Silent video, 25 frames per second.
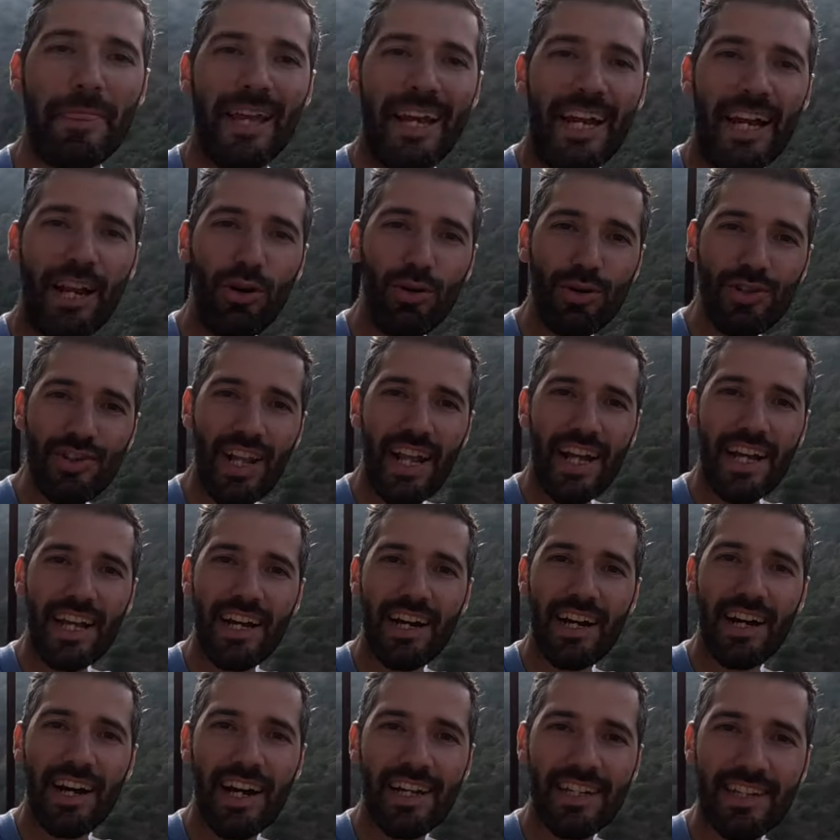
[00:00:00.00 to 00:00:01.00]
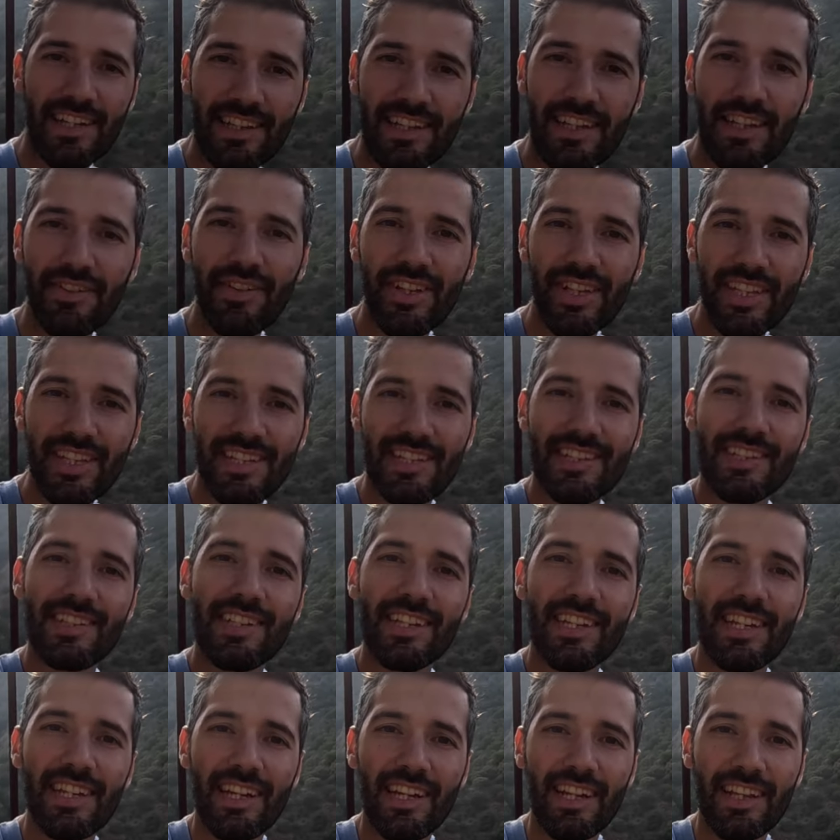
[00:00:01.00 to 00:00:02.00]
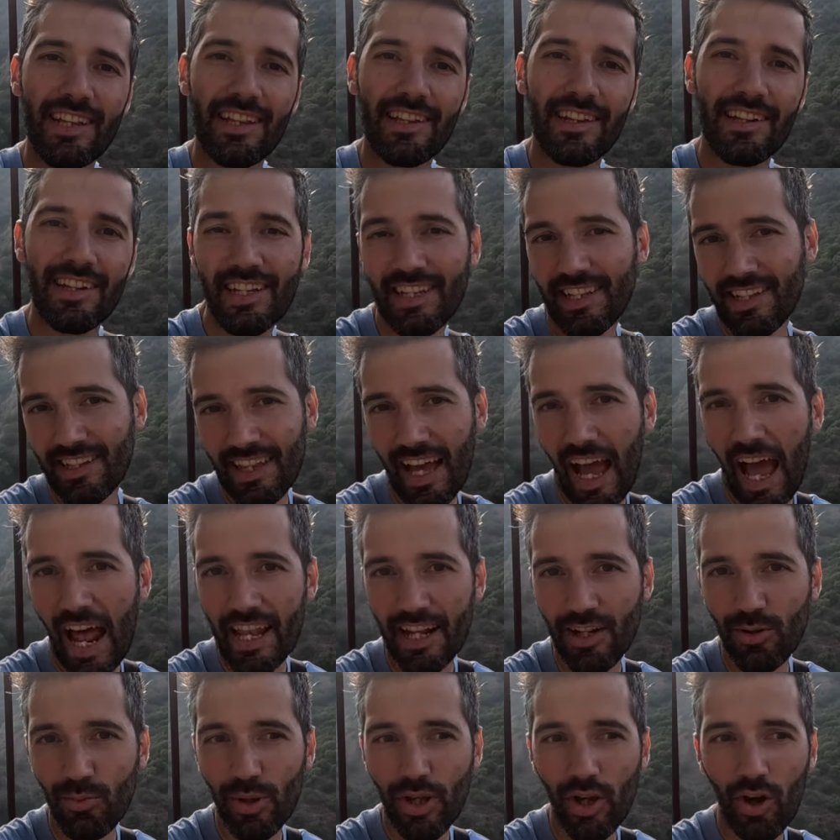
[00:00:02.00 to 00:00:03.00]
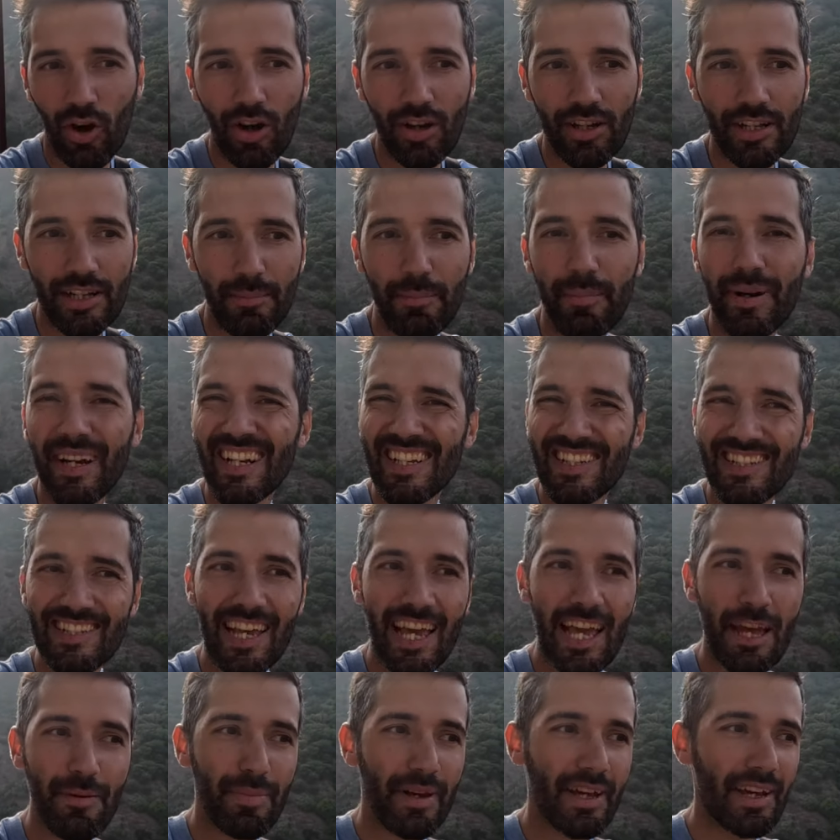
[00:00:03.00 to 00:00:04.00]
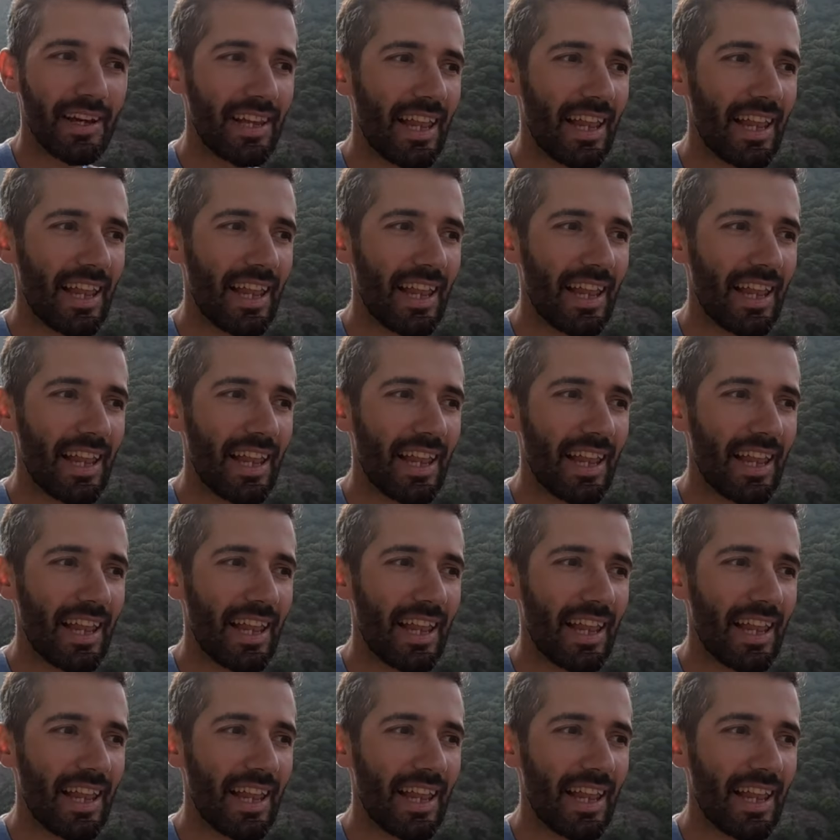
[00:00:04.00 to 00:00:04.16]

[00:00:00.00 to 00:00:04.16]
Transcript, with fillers: It looks like a, a nativity scene. In Italian we call it presepe.